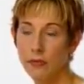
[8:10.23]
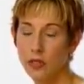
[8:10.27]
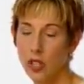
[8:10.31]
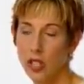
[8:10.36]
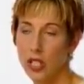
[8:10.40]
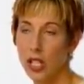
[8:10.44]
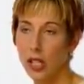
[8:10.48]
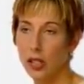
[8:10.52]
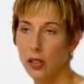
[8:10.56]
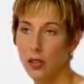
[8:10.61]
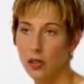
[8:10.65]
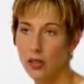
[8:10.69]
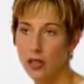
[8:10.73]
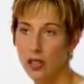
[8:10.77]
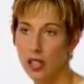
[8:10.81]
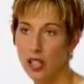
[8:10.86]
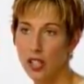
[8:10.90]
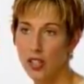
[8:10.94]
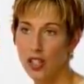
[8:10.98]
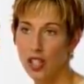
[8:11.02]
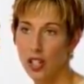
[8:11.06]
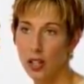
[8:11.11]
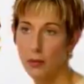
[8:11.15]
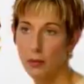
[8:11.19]
So I take those to
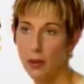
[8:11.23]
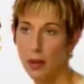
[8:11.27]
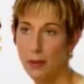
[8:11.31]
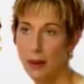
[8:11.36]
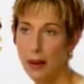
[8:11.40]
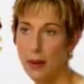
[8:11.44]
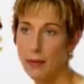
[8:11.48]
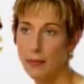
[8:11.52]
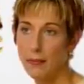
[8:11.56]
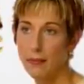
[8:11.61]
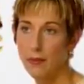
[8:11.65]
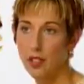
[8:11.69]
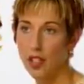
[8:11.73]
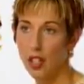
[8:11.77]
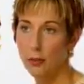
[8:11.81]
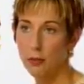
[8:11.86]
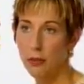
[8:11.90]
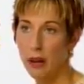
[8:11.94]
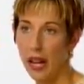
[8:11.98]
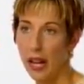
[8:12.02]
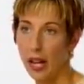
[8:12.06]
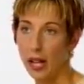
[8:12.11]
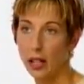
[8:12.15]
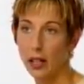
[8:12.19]
the gym in my
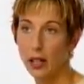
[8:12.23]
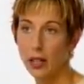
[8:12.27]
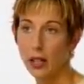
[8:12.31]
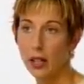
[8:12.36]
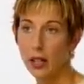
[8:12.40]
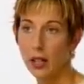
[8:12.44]
gym bag.